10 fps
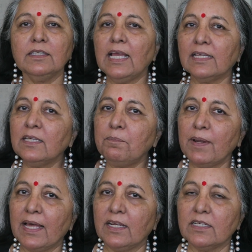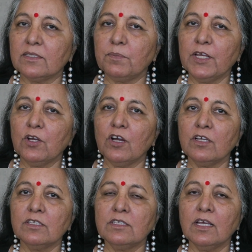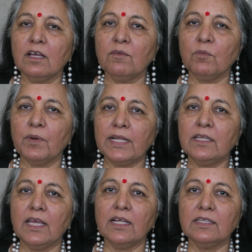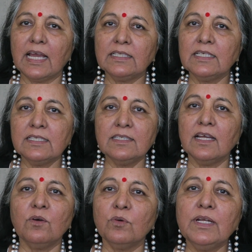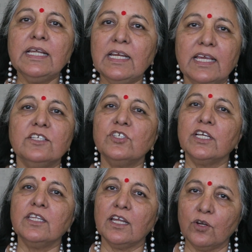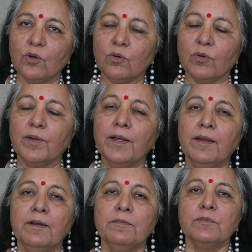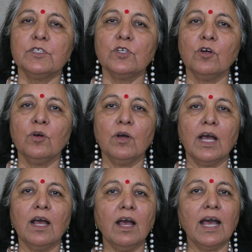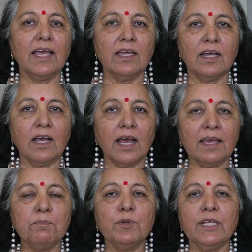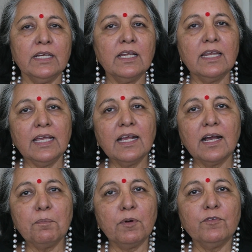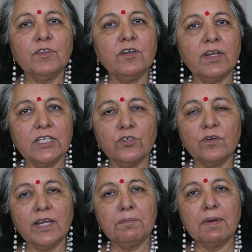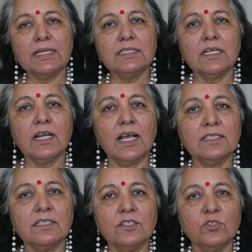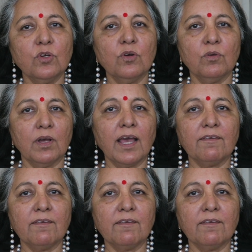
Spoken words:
the other planets, because that is the only nature they know. So I'm putting a link up of the retrograde masterclasses. So